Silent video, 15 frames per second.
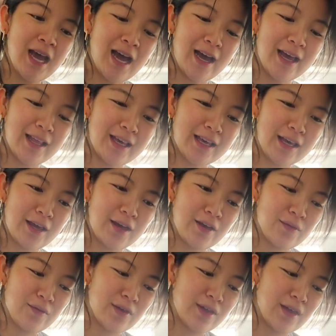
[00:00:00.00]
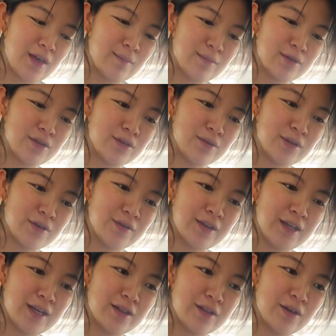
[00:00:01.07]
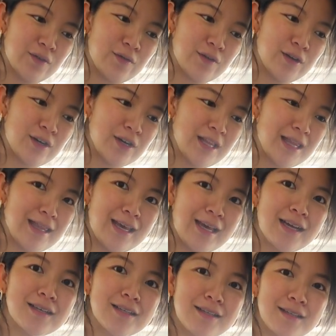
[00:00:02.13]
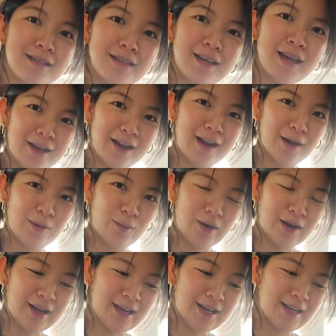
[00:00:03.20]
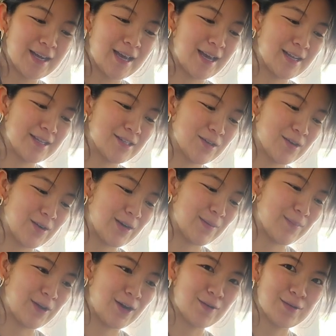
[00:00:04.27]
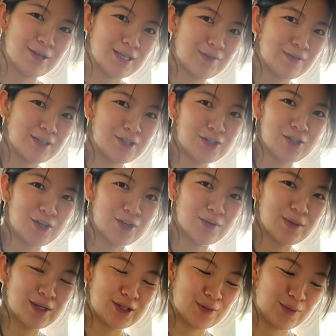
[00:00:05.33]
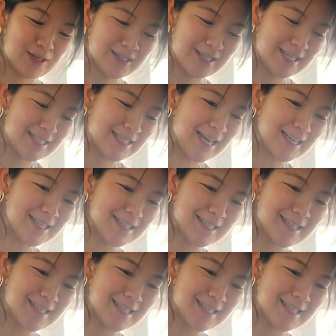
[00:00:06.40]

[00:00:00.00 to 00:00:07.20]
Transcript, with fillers: I like gave them two different like loafer links that I wanted and so I'm not really even sure which ones I sent.